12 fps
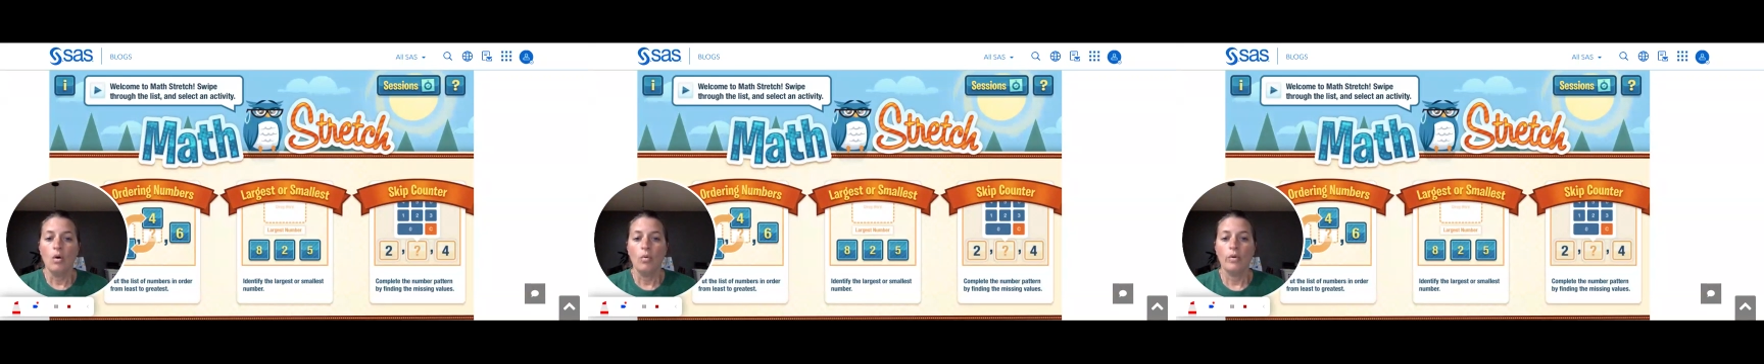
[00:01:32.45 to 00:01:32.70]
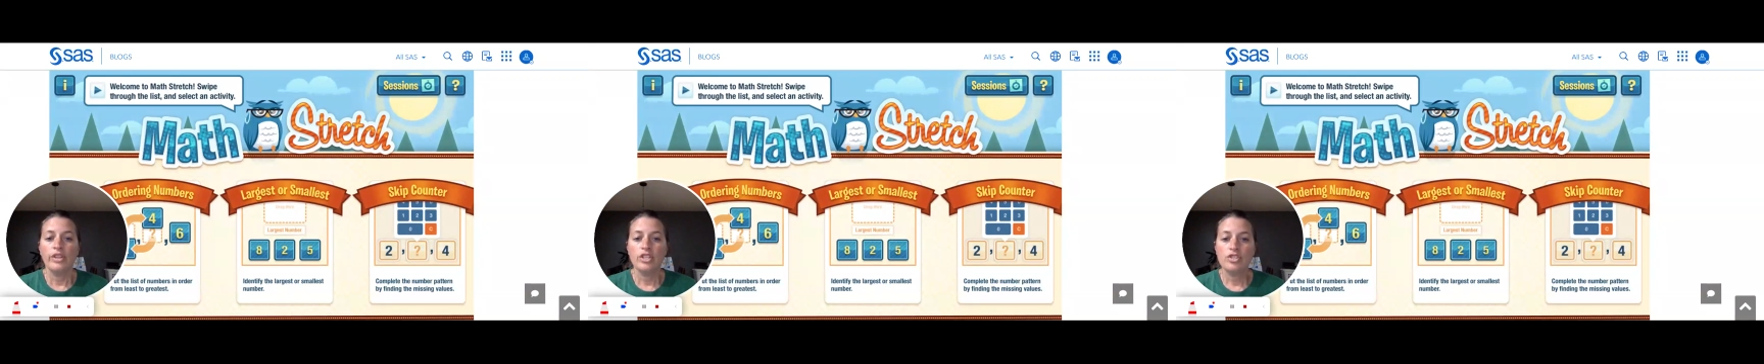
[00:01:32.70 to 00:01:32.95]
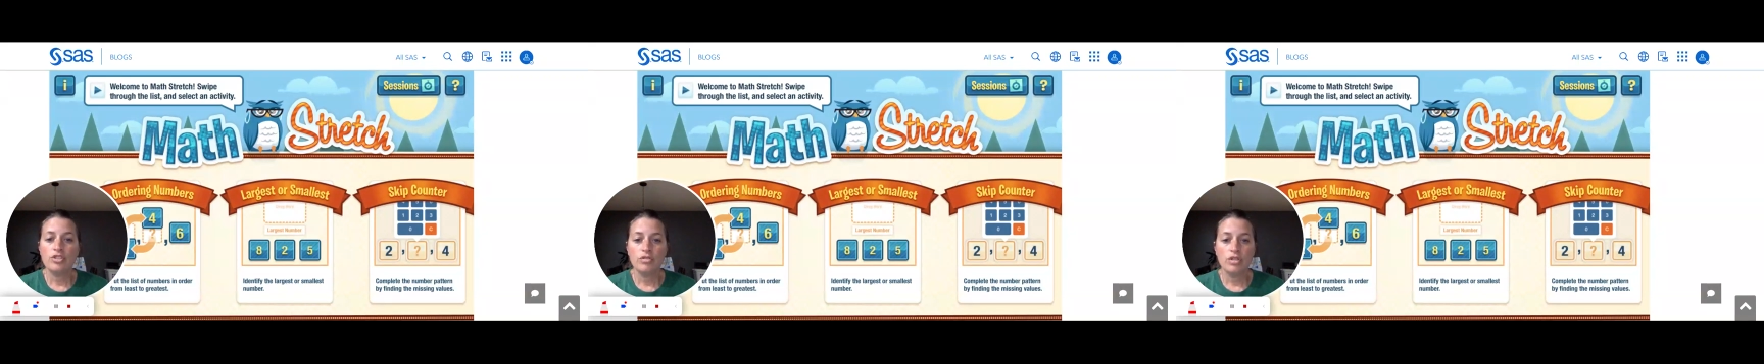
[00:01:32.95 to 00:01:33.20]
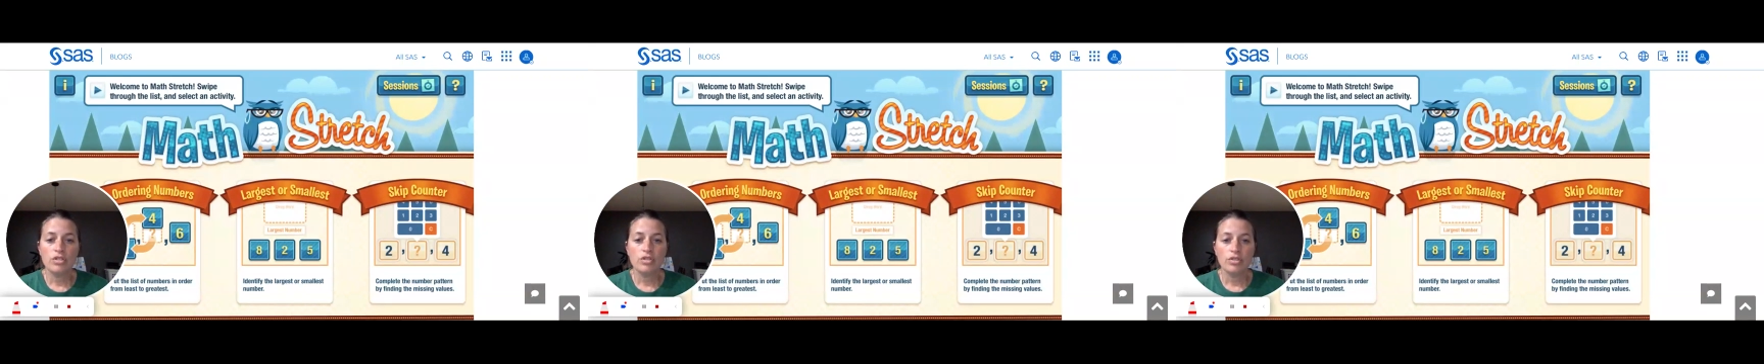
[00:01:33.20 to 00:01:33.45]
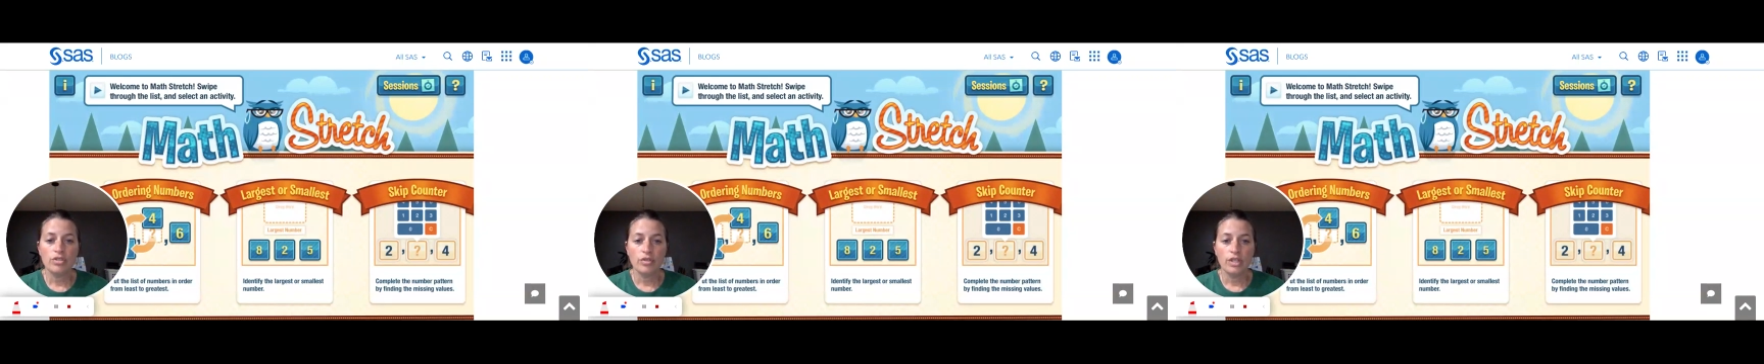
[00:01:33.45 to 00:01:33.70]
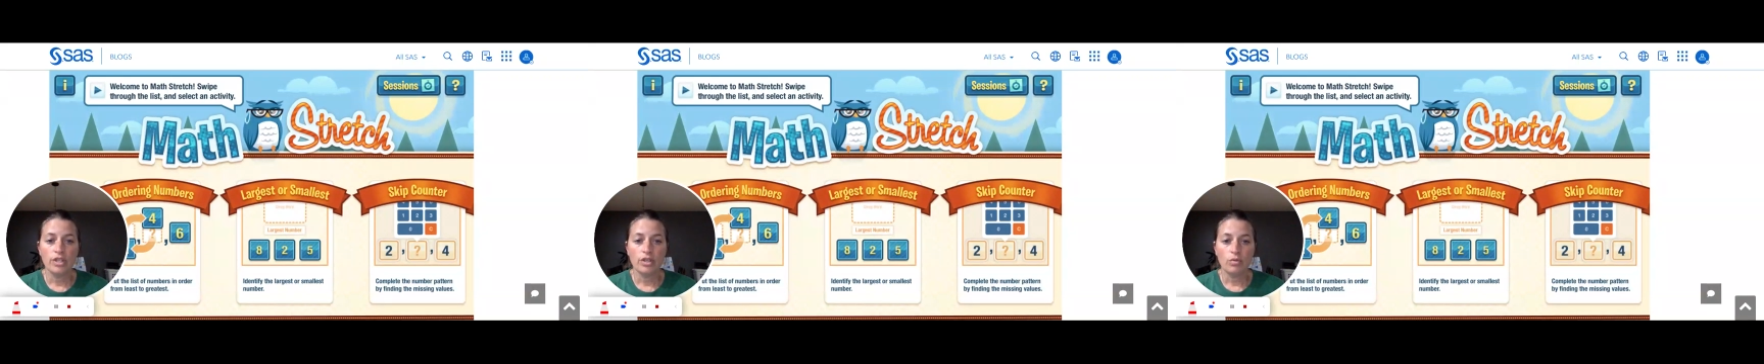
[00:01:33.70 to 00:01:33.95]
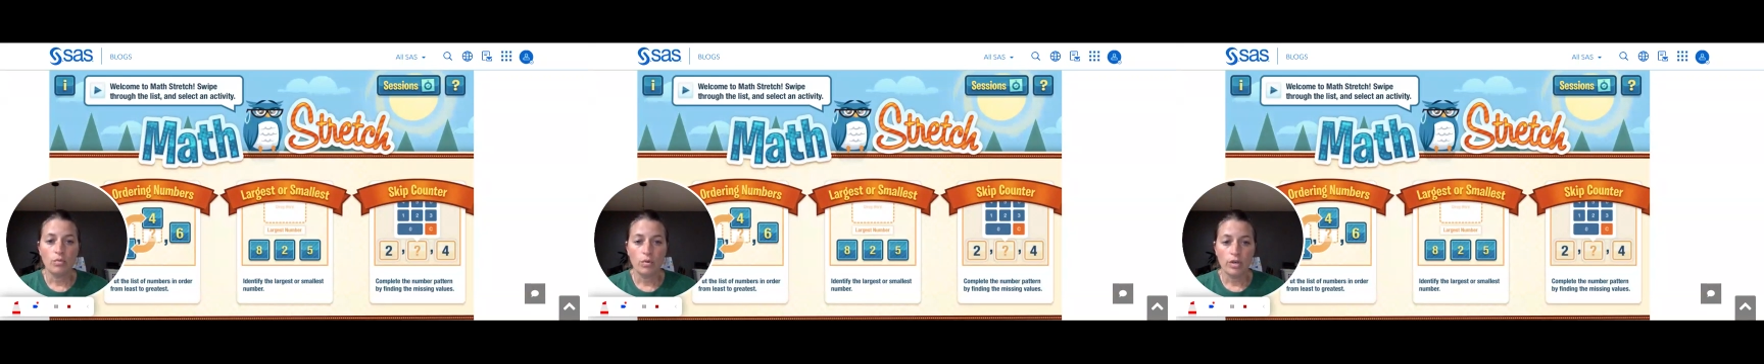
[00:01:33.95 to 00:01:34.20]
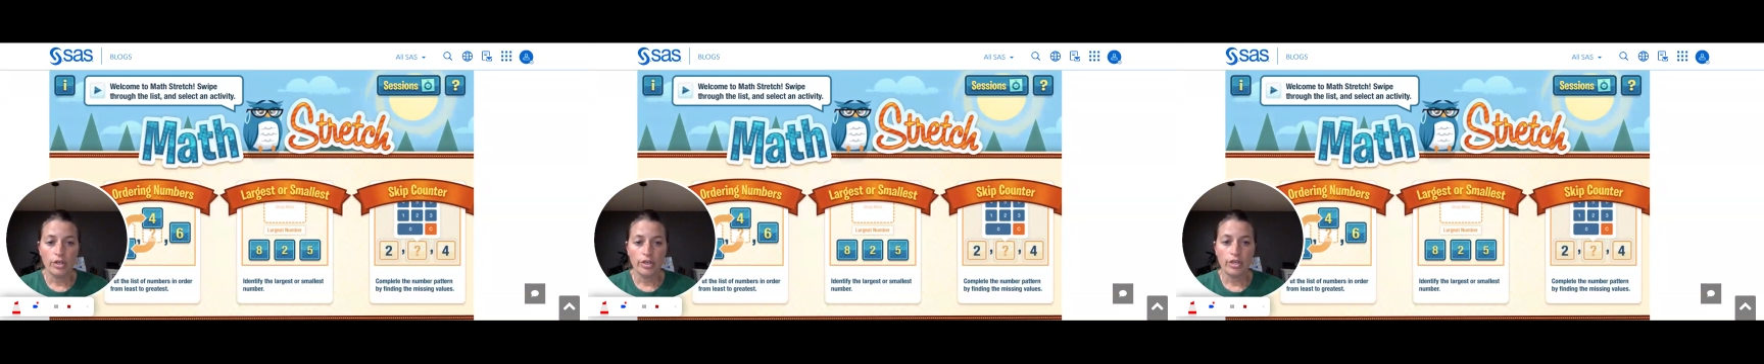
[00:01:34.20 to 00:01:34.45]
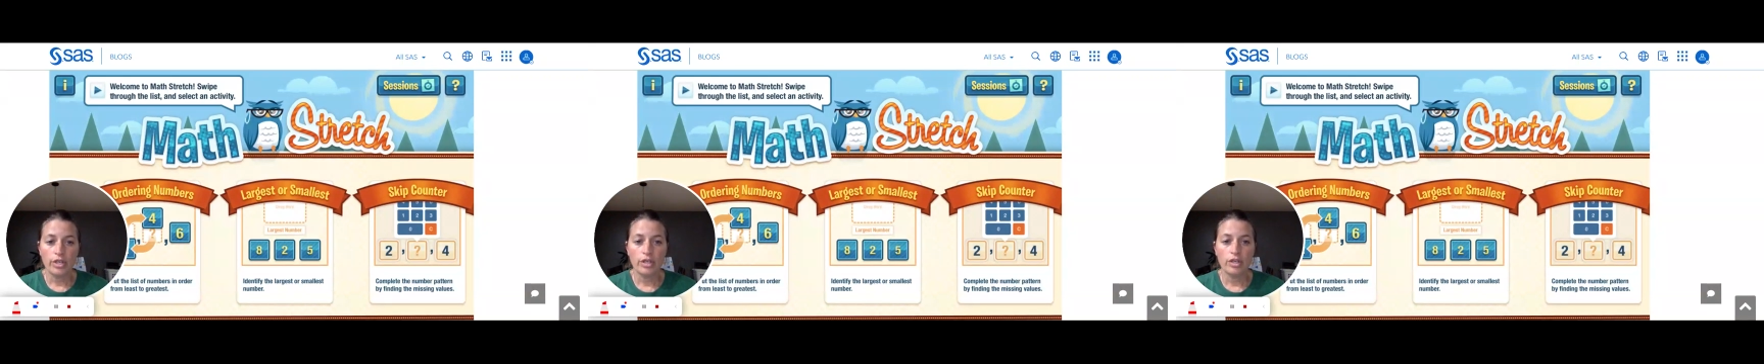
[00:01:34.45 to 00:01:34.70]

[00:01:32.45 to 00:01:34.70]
When the students are doing their work,